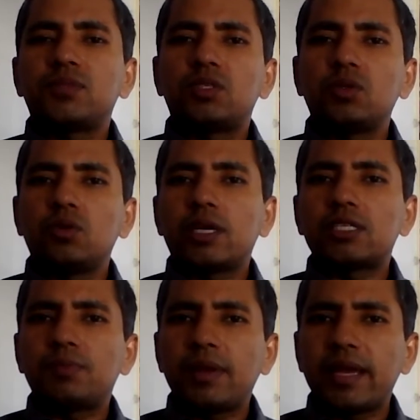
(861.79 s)
to
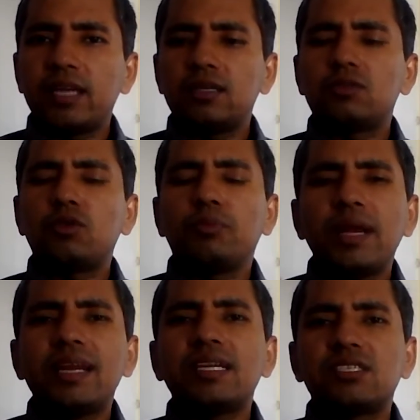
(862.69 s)
explain, to
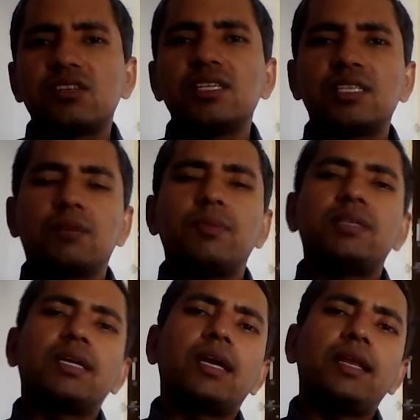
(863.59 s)
build its reasoning.
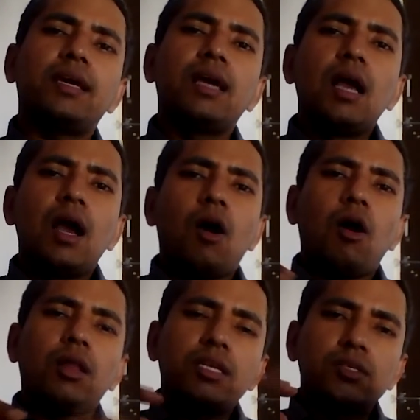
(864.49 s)
Basically,
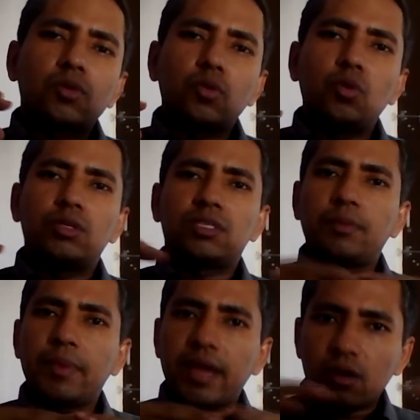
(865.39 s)
all these rules, the
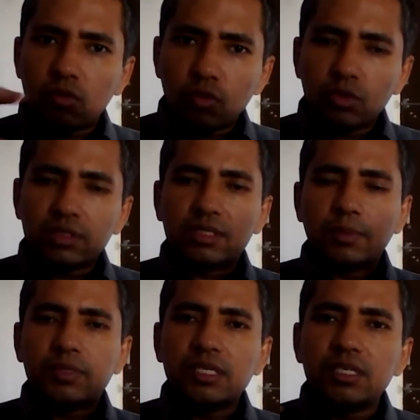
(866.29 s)
main rules,
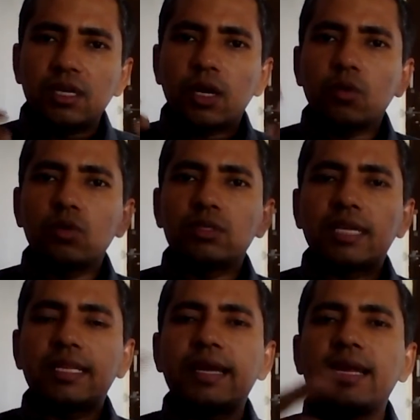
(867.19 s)
subsidiary rules,
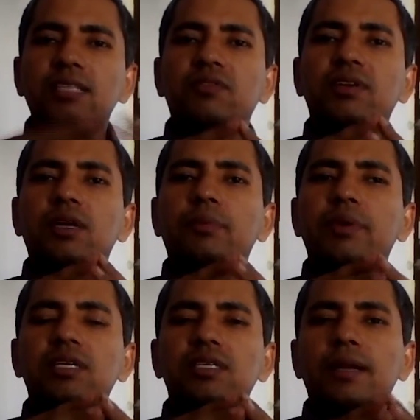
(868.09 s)
and the aids of
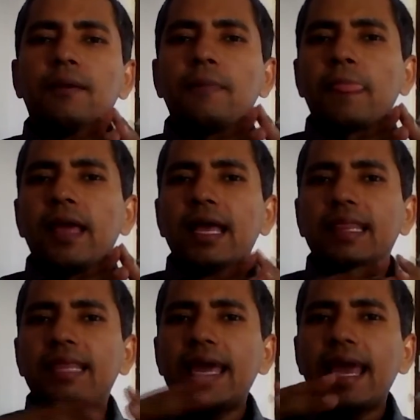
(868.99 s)
interpretation,
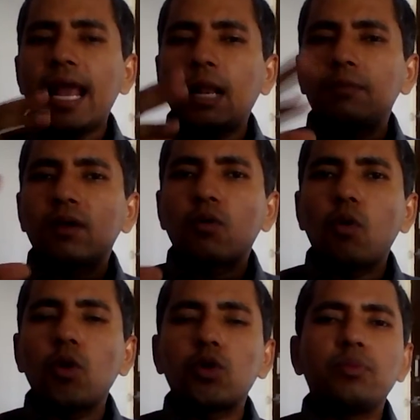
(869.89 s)
they help the
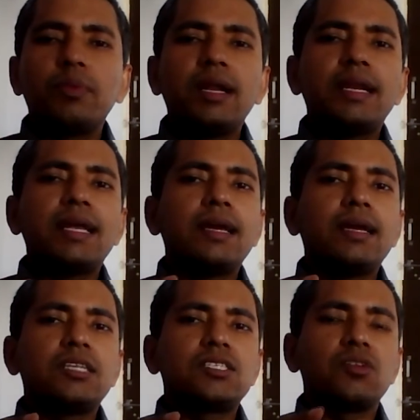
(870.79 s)
court to build
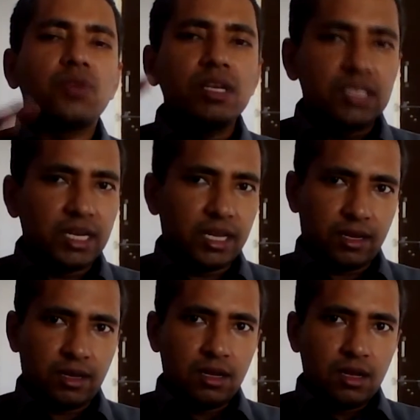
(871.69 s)
its reasoning
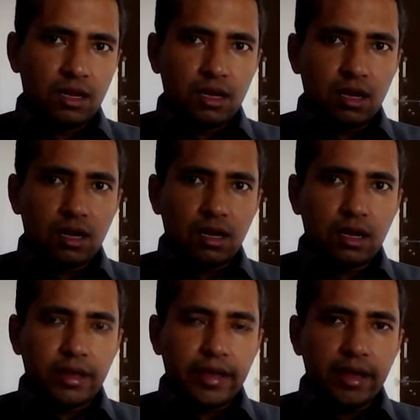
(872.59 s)

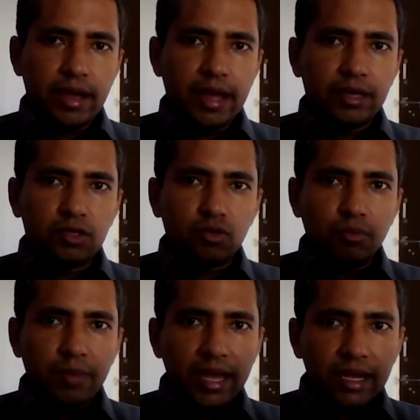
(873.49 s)
and to
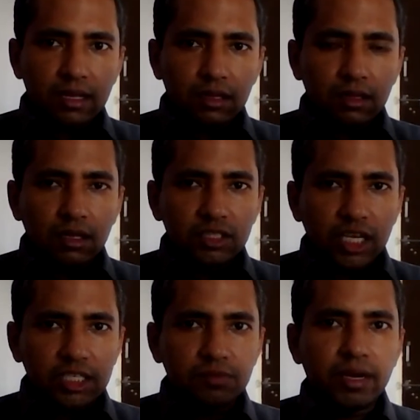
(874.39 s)
make the
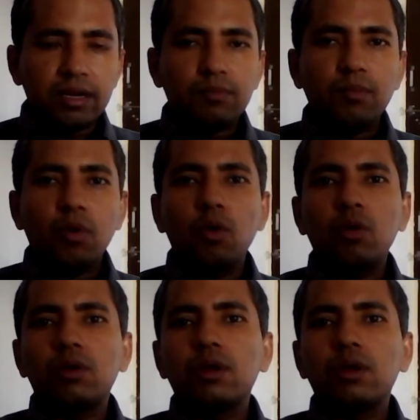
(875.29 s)
judgment more,